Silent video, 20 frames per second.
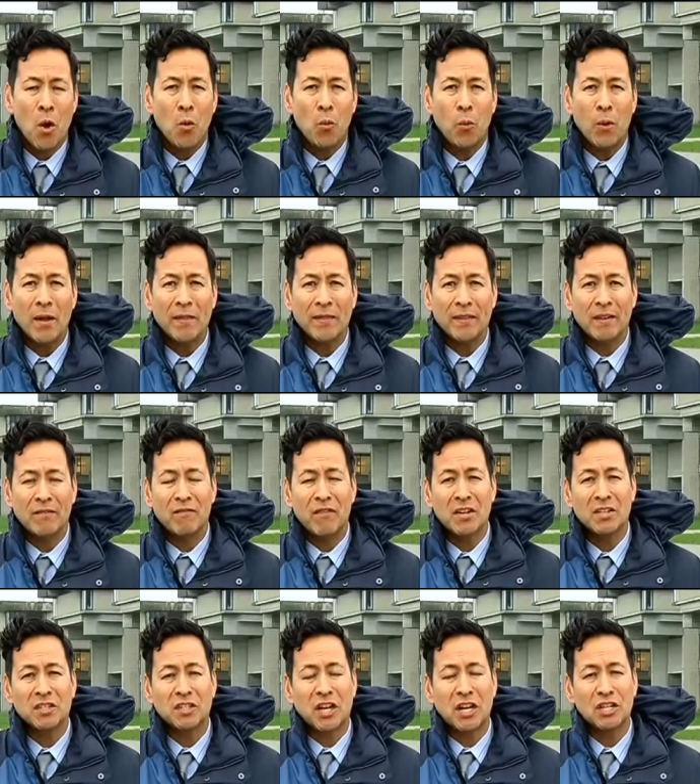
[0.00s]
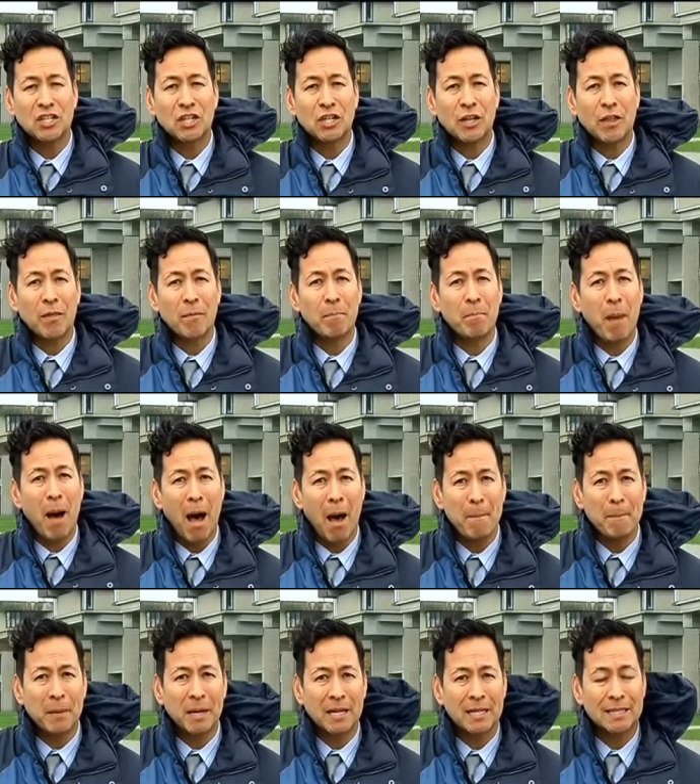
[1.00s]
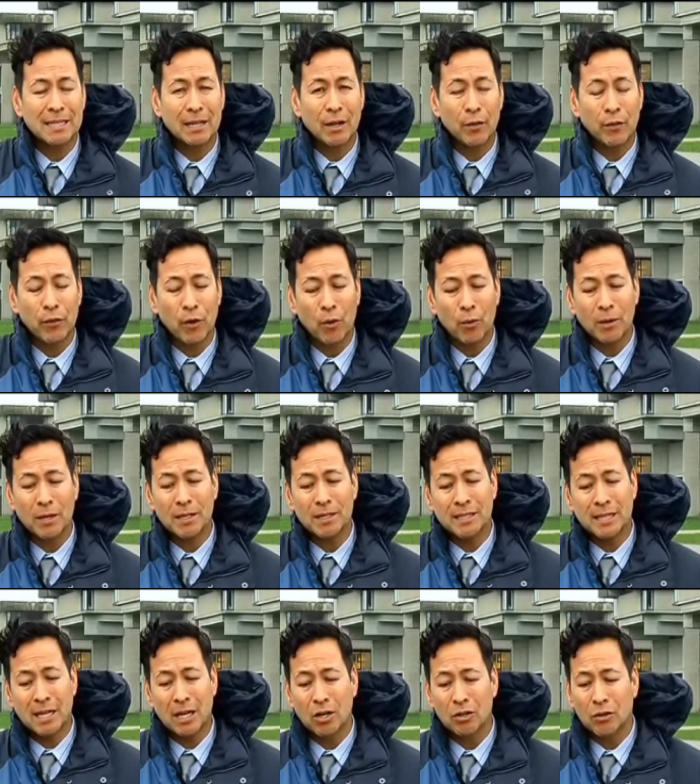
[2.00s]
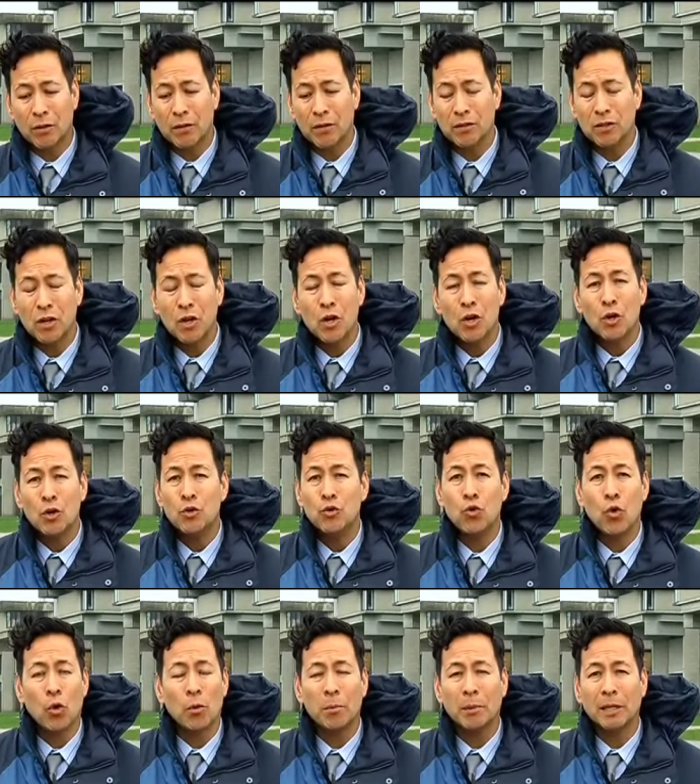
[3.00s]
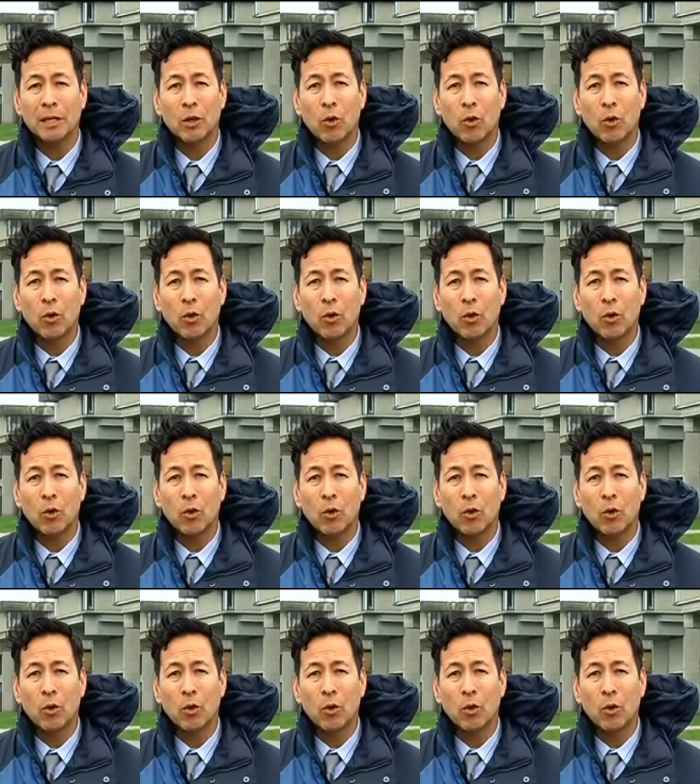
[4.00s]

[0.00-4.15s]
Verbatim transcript: when the investigation into the bombings led authorities here to this normally